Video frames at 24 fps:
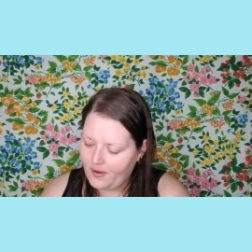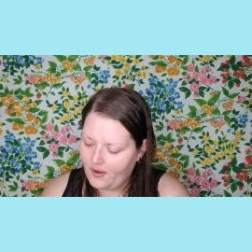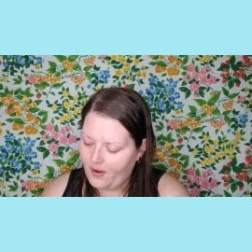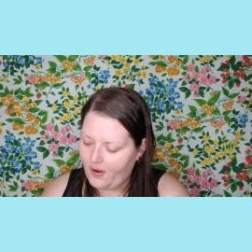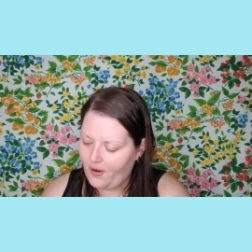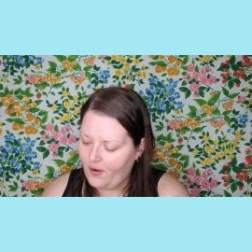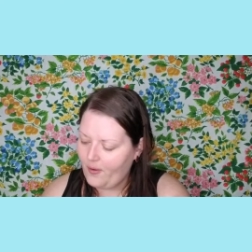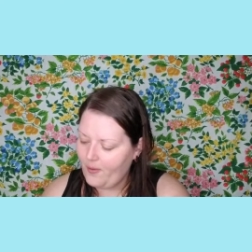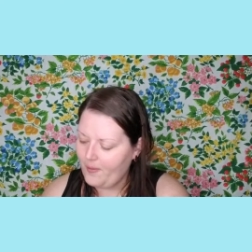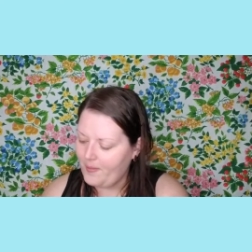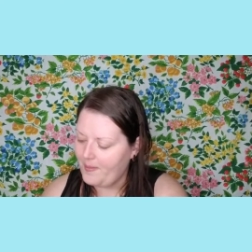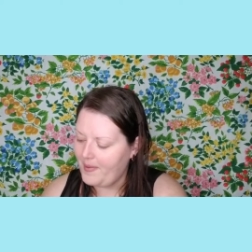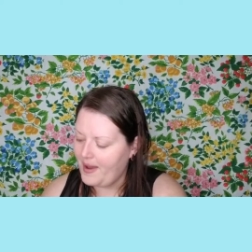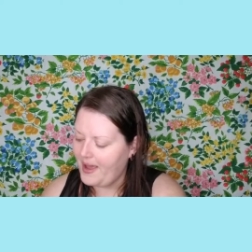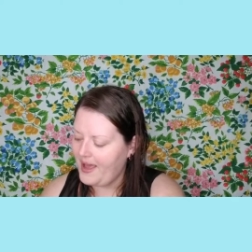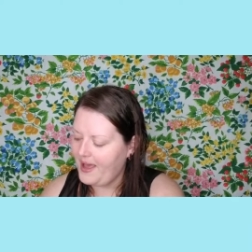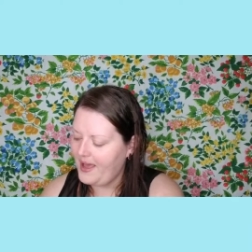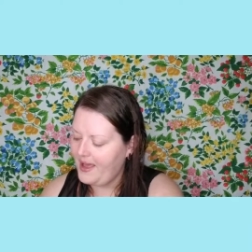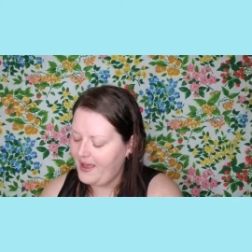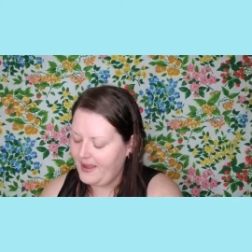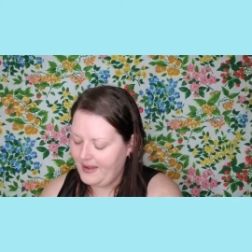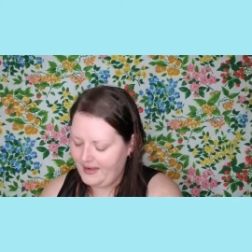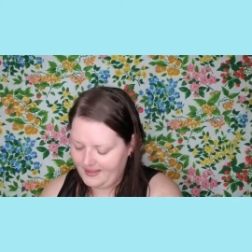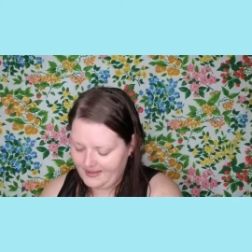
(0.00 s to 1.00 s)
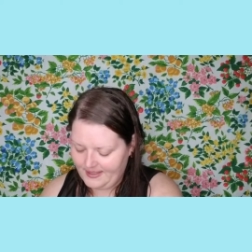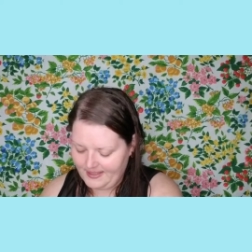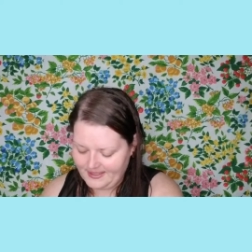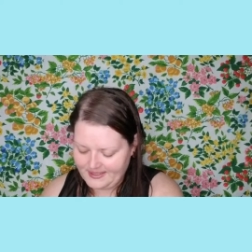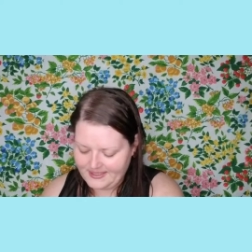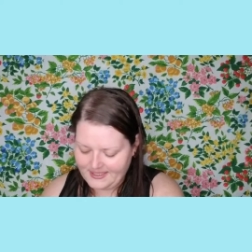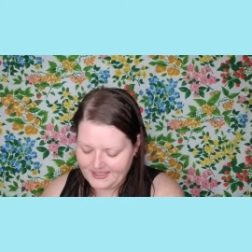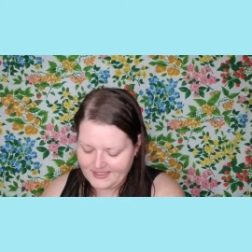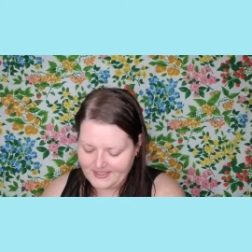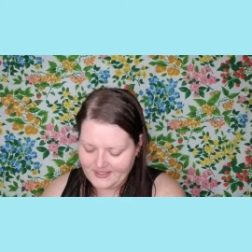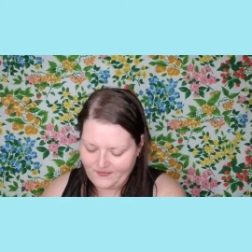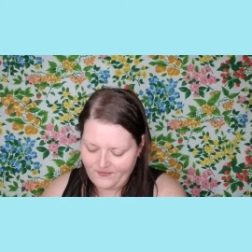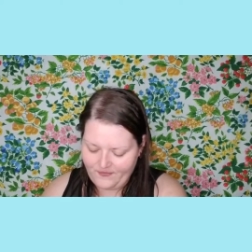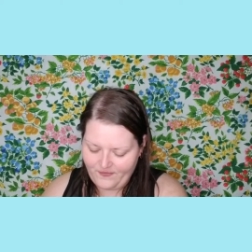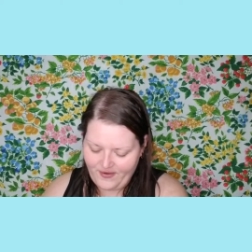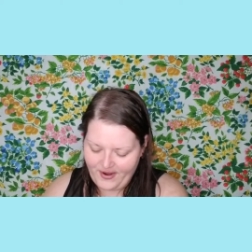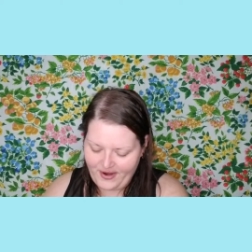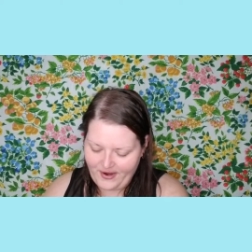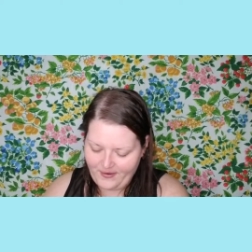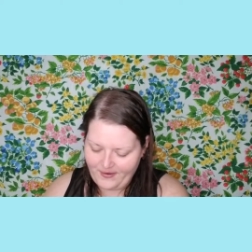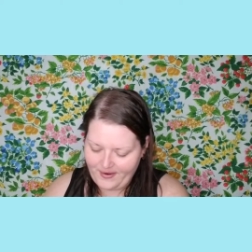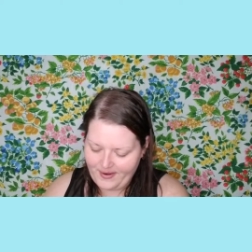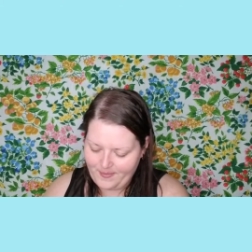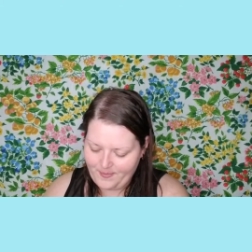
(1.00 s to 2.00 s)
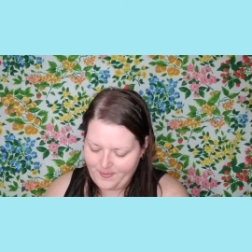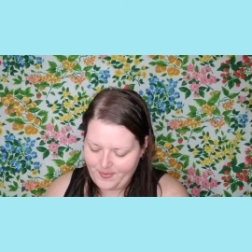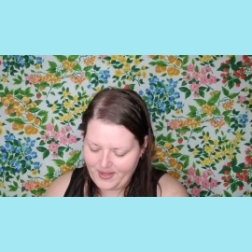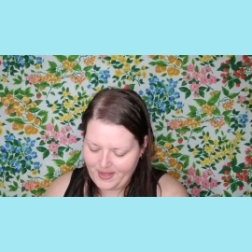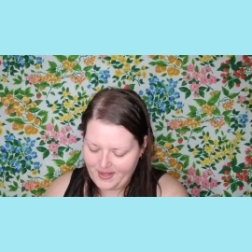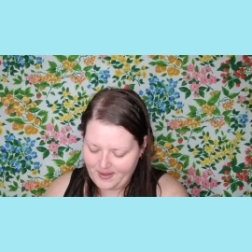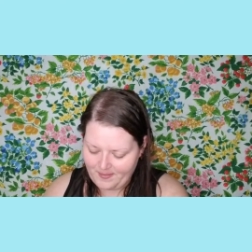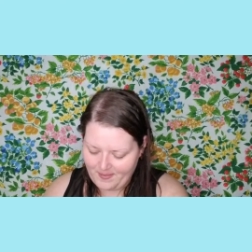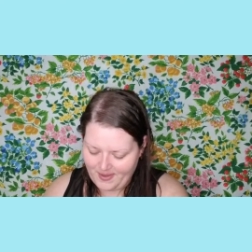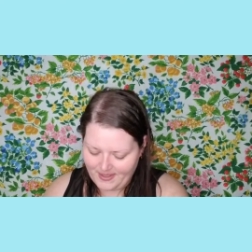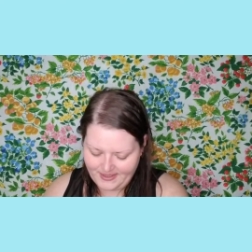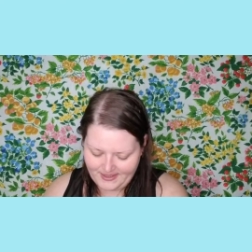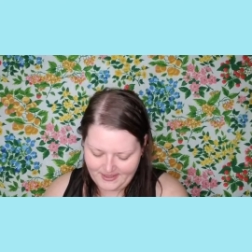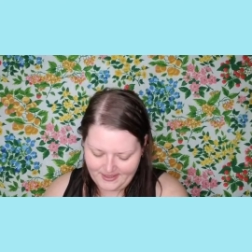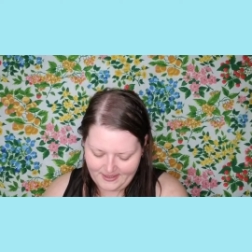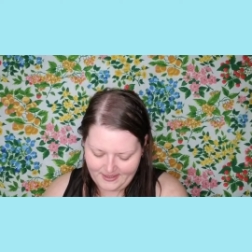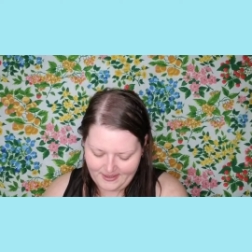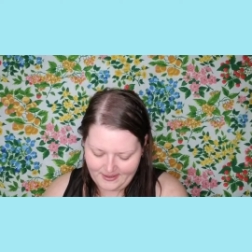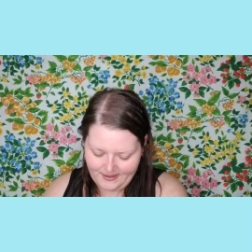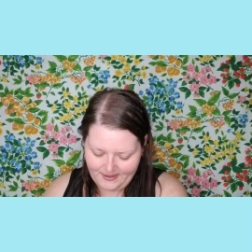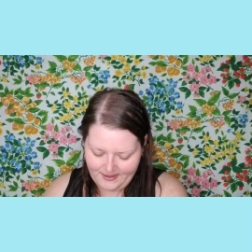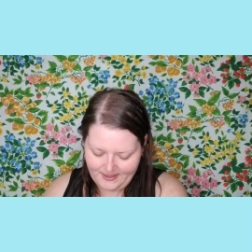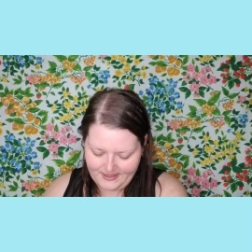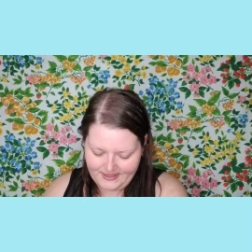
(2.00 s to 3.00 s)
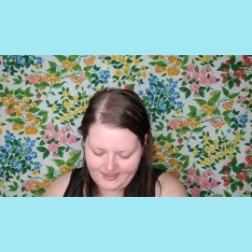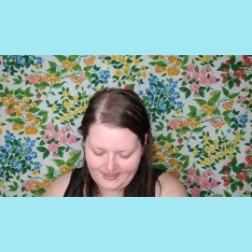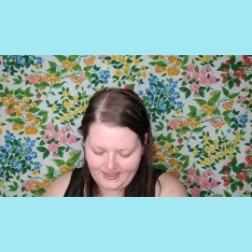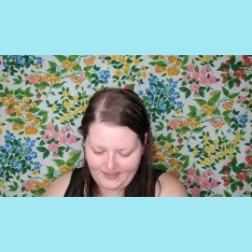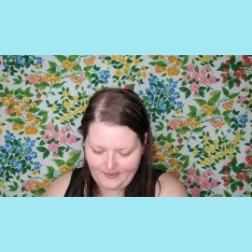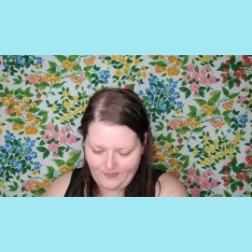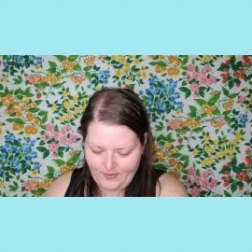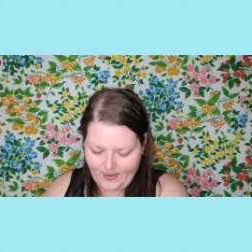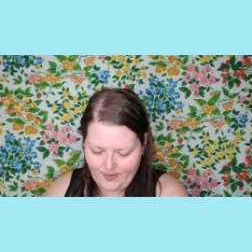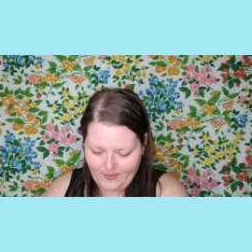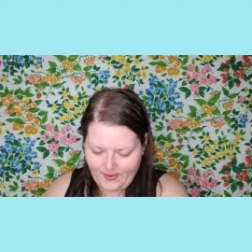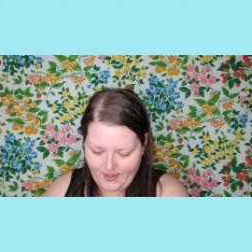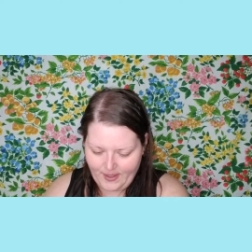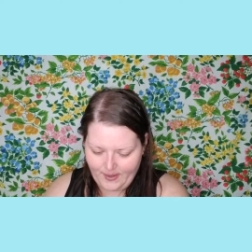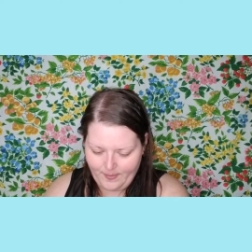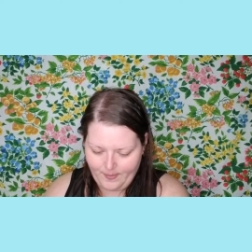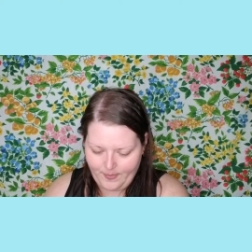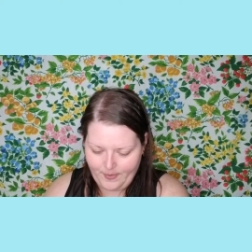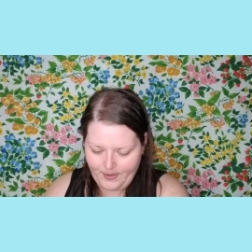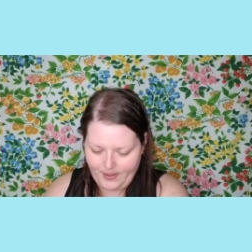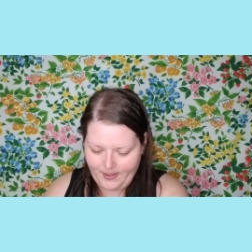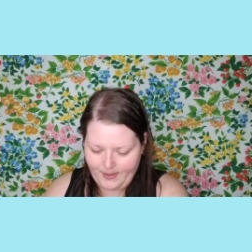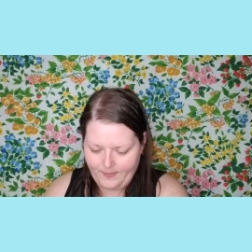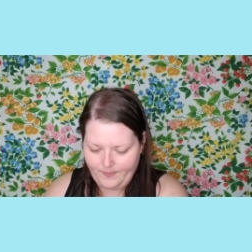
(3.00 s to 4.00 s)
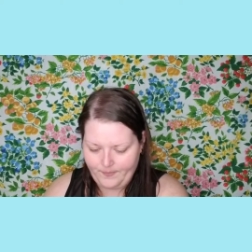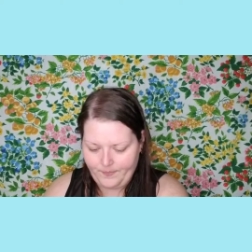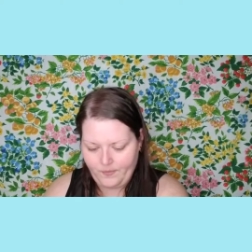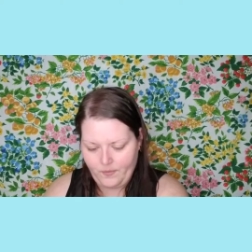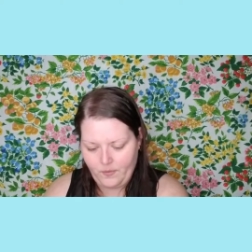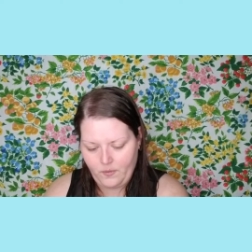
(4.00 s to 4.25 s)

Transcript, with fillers: Oh my, this is very pigmented. Let's see, where are we going to put it?